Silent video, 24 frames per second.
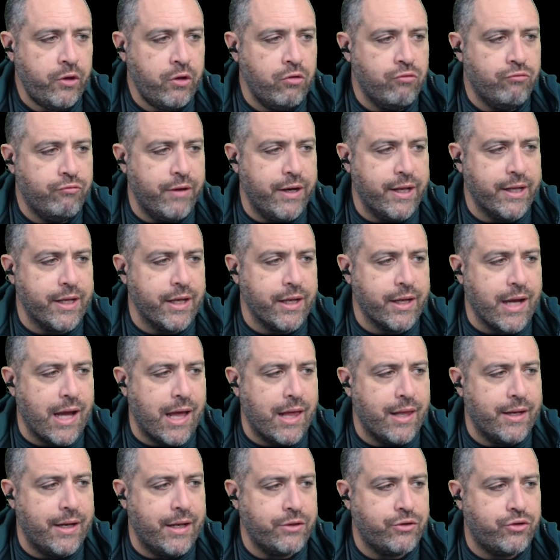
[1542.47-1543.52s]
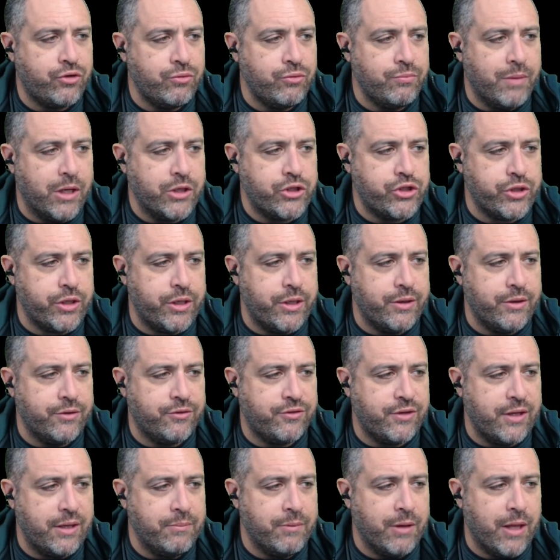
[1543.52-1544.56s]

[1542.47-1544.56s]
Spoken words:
Riddick and Galladay too much in the same